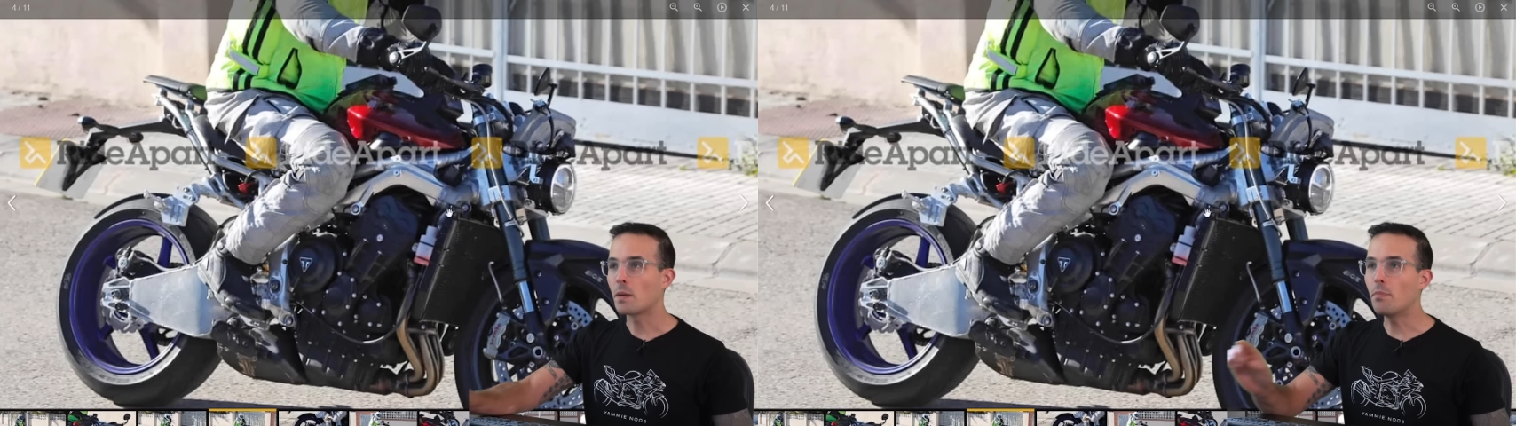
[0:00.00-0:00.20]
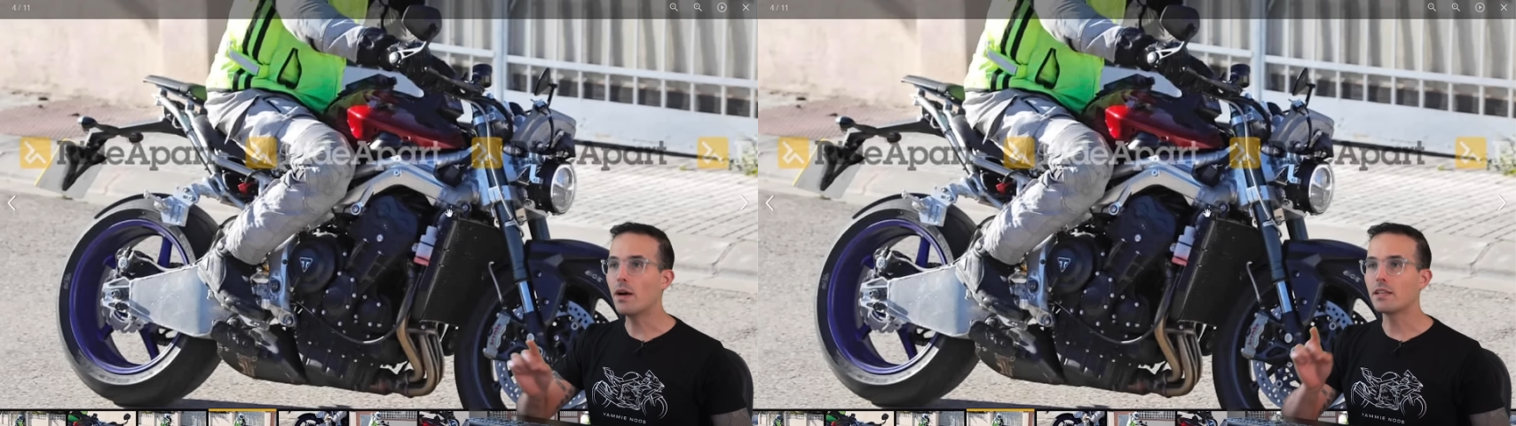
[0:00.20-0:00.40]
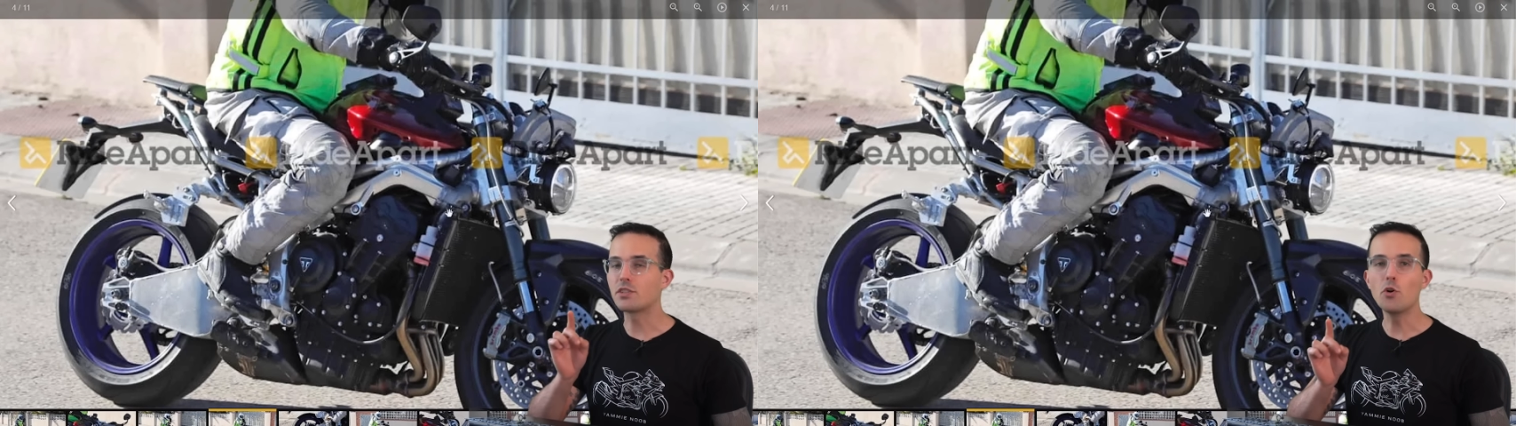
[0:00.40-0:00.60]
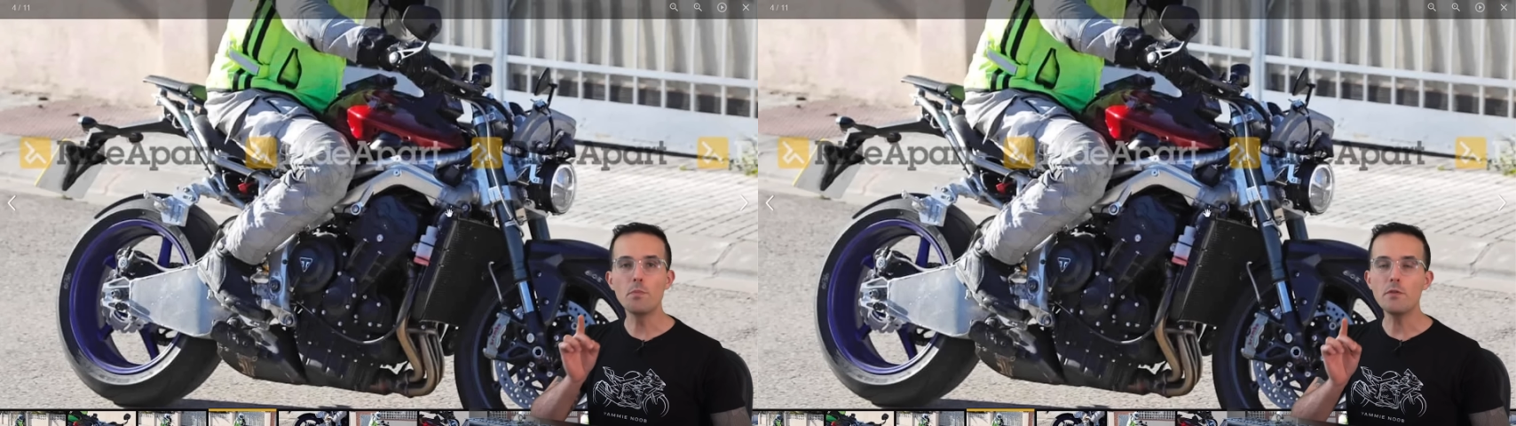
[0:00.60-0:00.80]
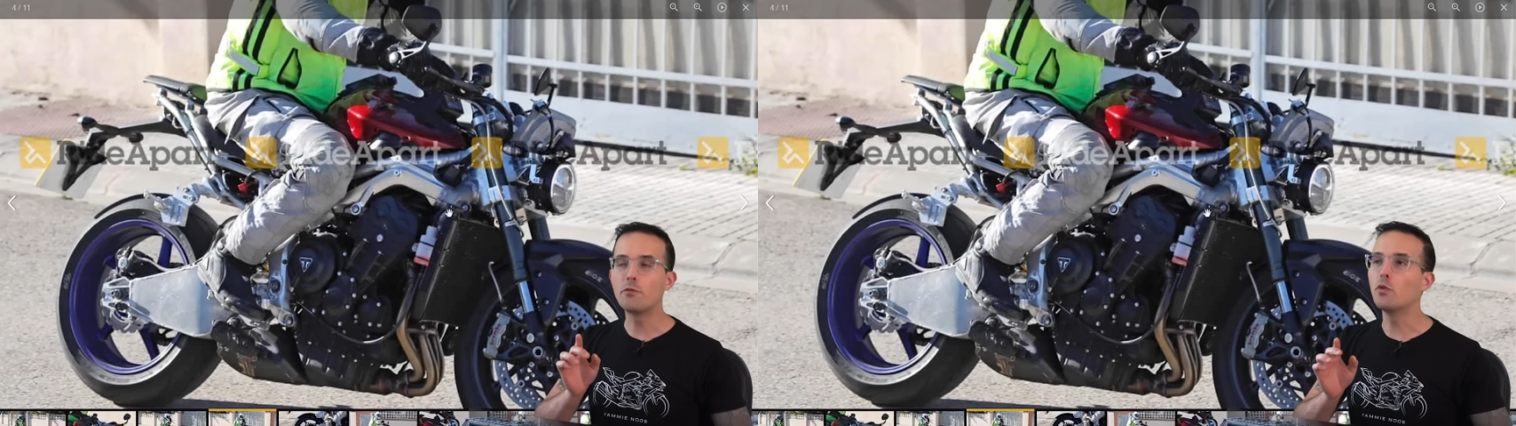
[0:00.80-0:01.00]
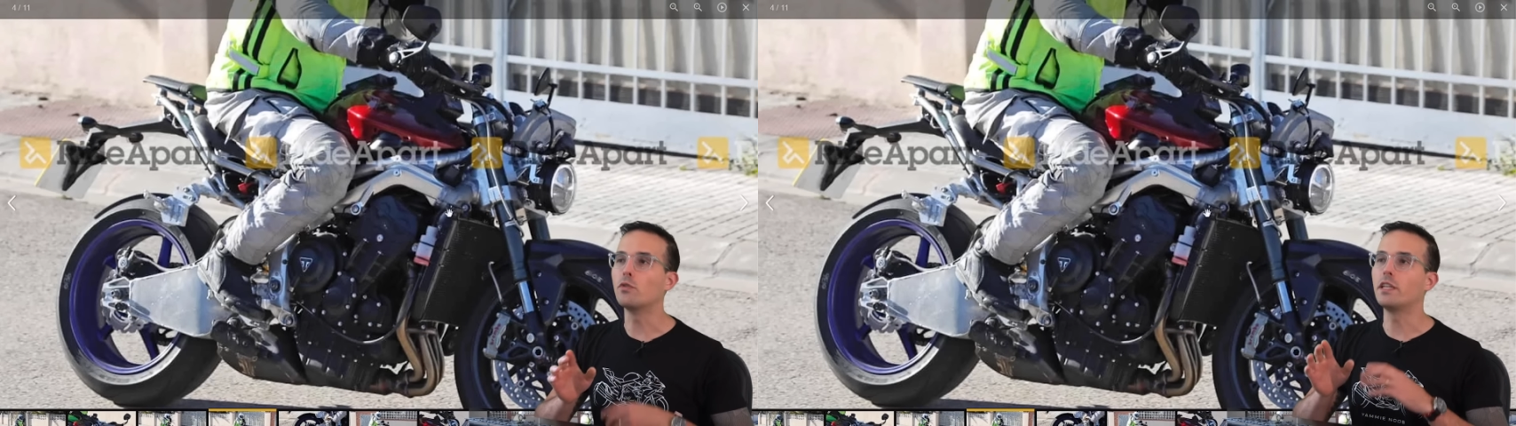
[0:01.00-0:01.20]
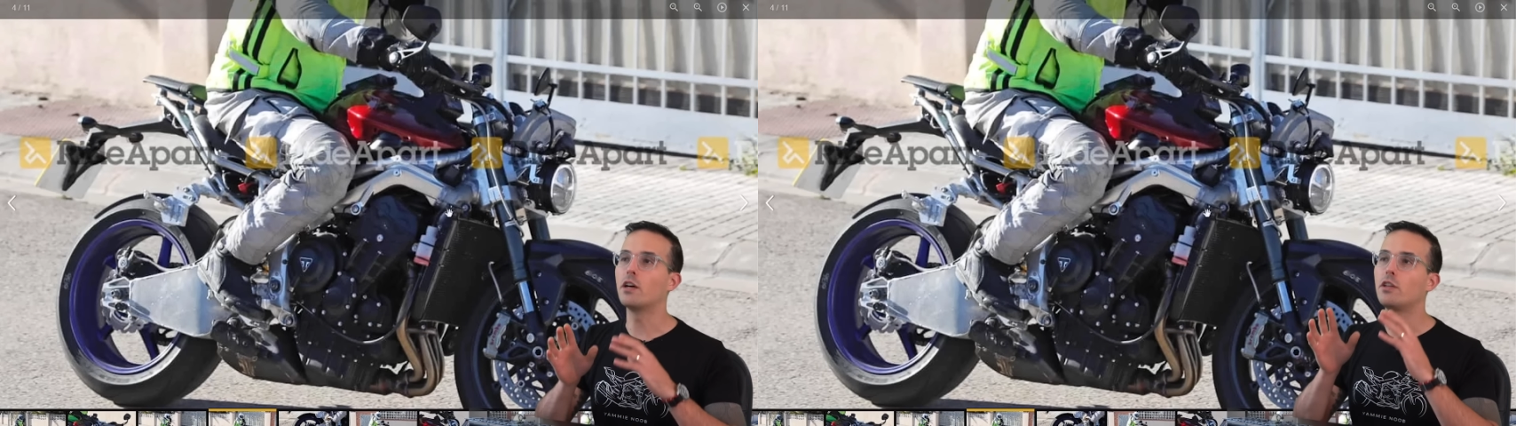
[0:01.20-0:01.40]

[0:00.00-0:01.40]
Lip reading: But don't be fooled, you know,